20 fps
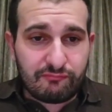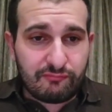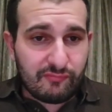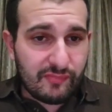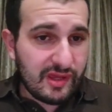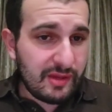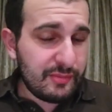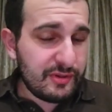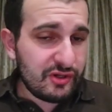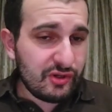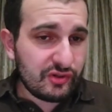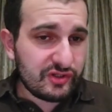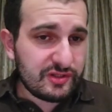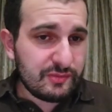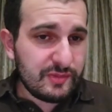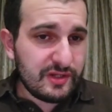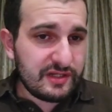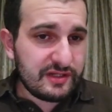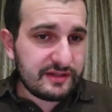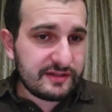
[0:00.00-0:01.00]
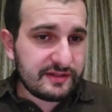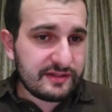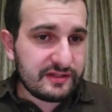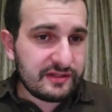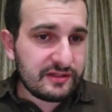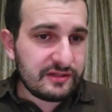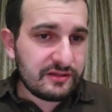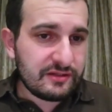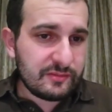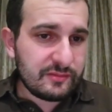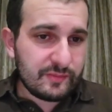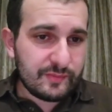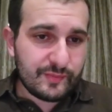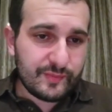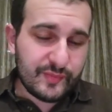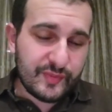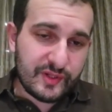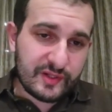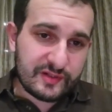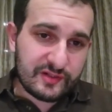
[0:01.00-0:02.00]
maybe not immediately,
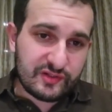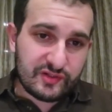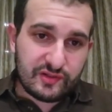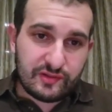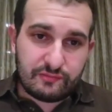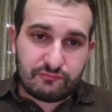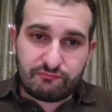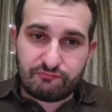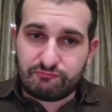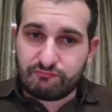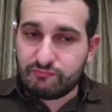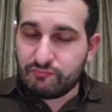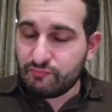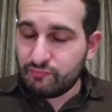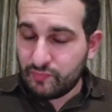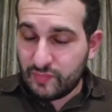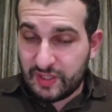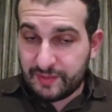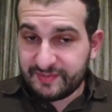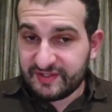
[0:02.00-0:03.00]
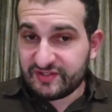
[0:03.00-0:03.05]
but maybe